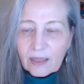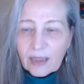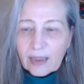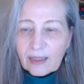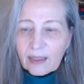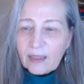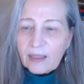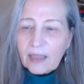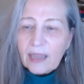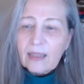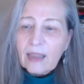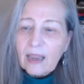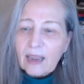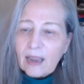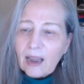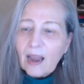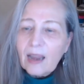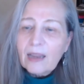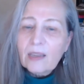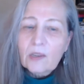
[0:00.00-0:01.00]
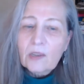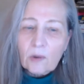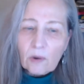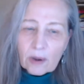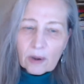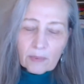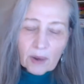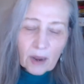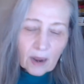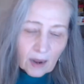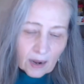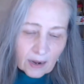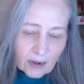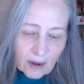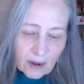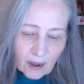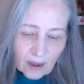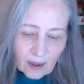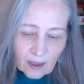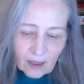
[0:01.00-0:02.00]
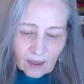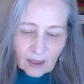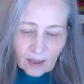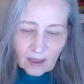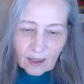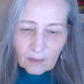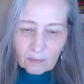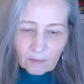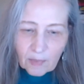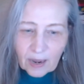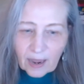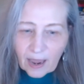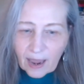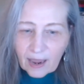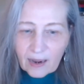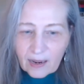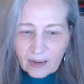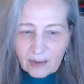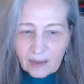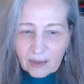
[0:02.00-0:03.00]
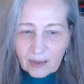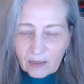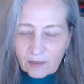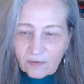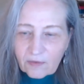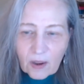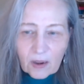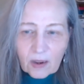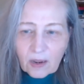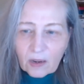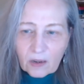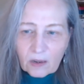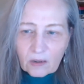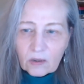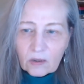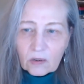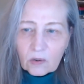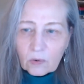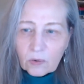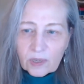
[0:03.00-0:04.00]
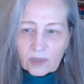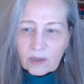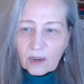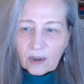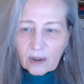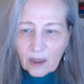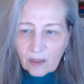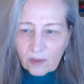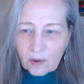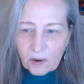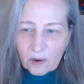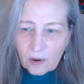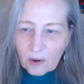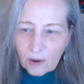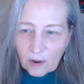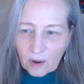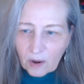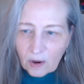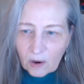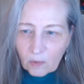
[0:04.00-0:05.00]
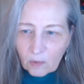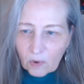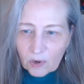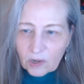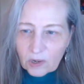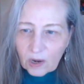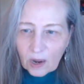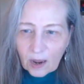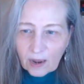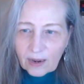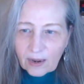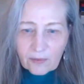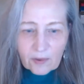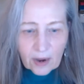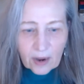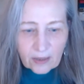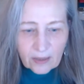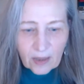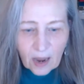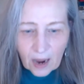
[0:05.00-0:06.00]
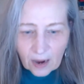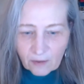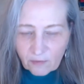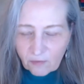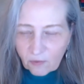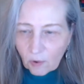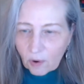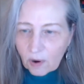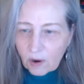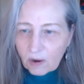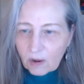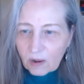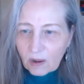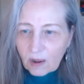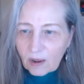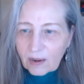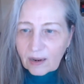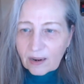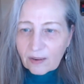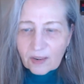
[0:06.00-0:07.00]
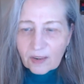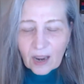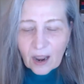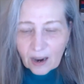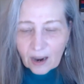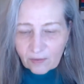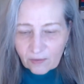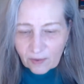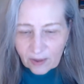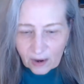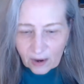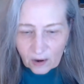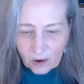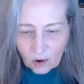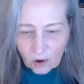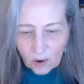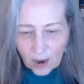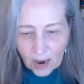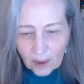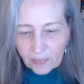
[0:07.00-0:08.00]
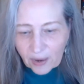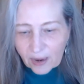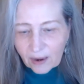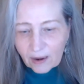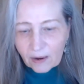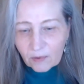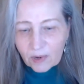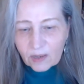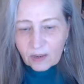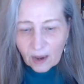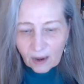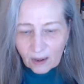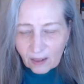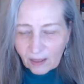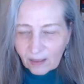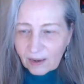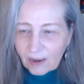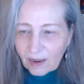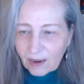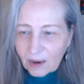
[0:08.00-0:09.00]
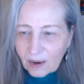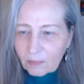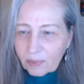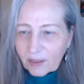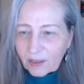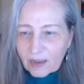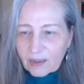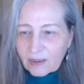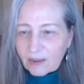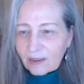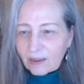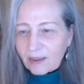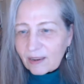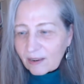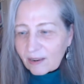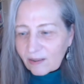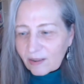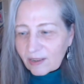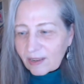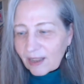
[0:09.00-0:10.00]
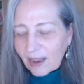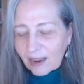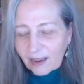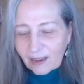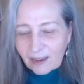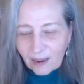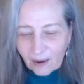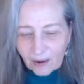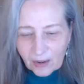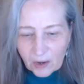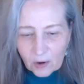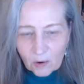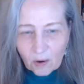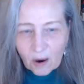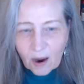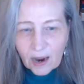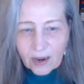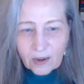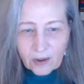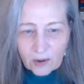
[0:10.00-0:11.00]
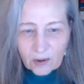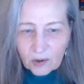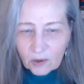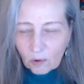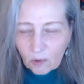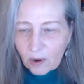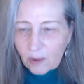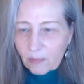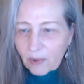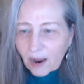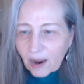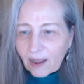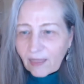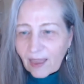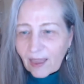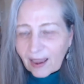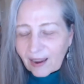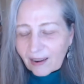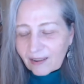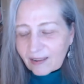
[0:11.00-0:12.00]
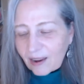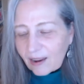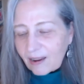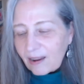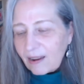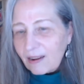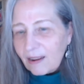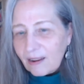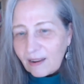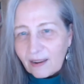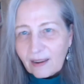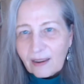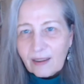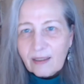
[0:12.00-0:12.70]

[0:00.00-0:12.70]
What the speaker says: and then they hide story behind mechanics like the fucking twisting nether, which I never had time for. I didn't have time for that crap, and it was ugly and unpleasant, and it was like you hide your story behind that. It's like, oh,